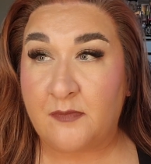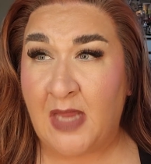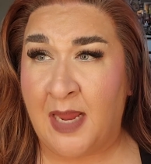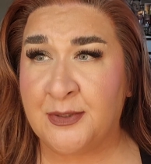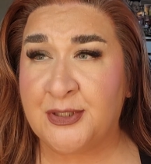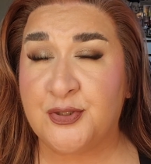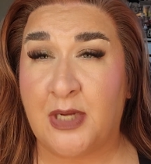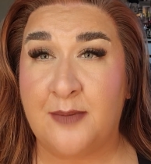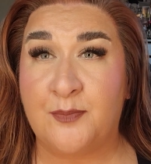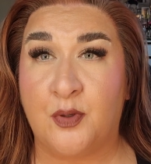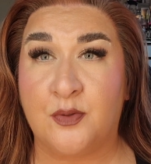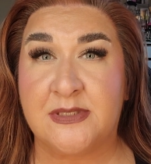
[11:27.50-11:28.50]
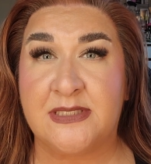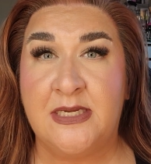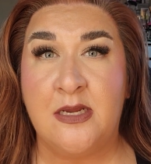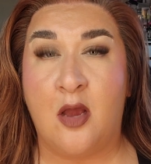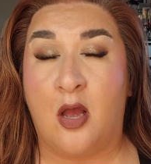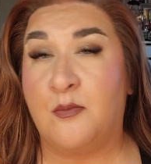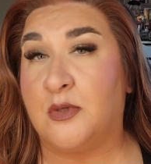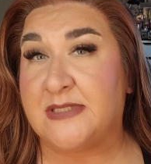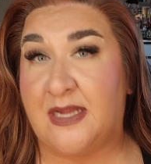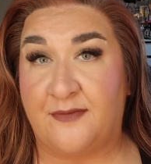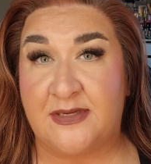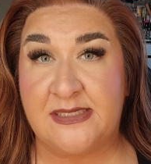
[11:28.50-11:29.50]
I'm going to try and post
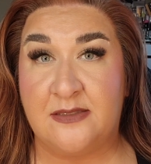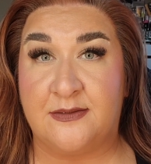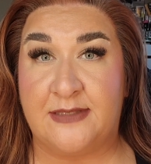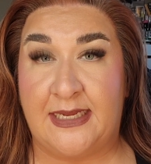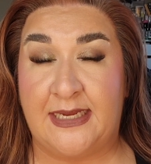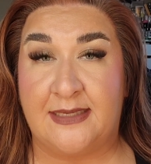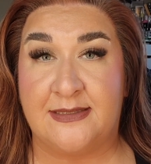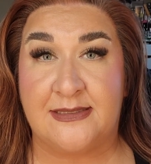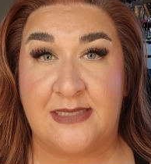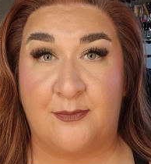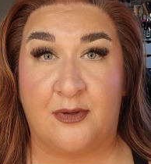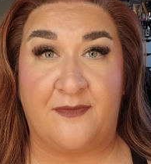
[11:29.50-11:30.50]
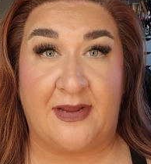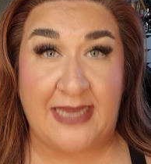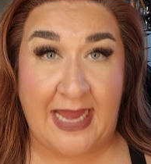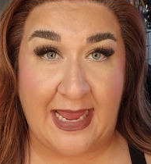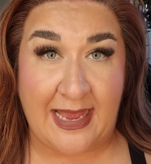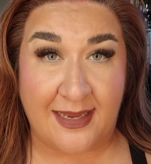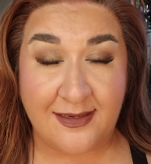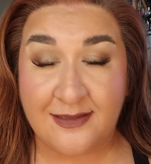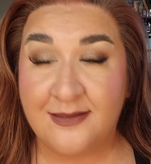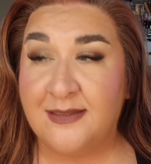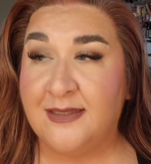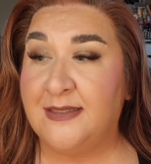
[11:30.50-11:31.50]
almost every single day in December if I
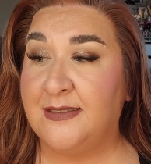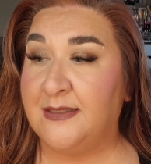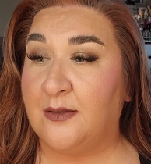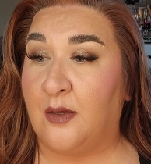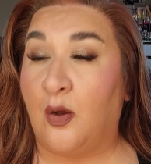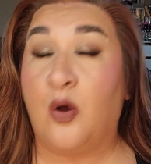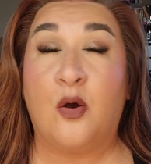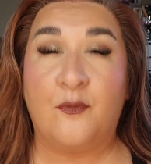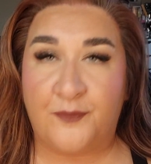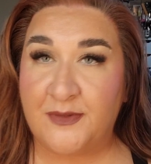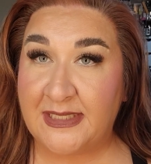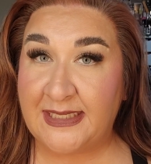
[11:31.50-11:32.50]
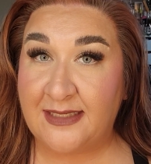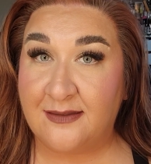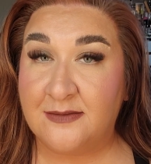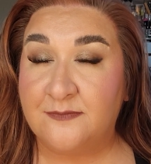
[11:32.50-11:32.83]
can. Hopefully.